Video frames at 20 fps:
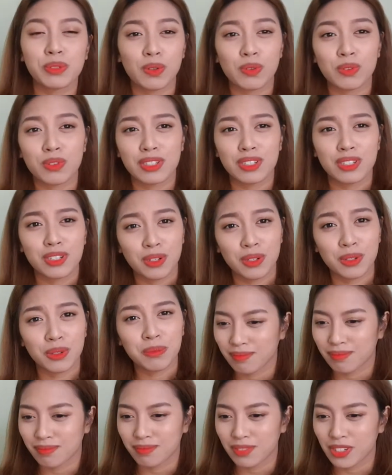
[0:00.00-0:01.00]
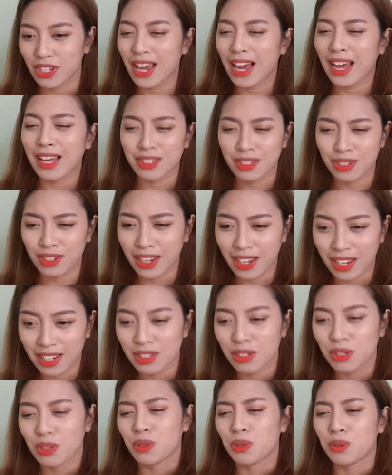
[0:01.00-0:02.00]
I was, you know, you had to
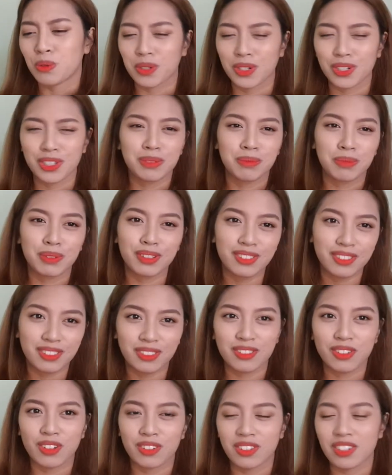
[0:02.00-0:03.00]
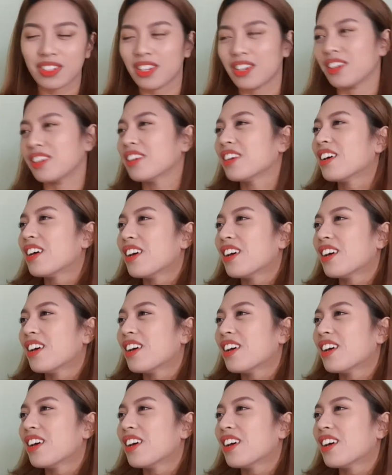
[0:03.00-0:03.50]
guess who it was, but yeah.